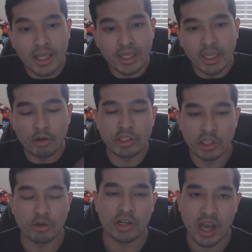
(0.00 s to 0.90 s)
it was a
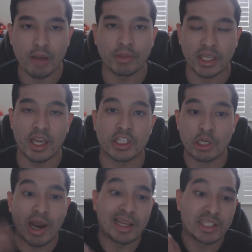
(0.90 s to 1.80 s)
little complicated,
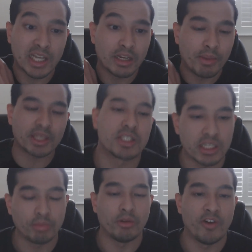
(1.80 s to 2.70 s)
so I decided to make it
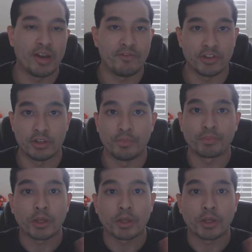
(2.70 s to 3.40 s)
simplified for you.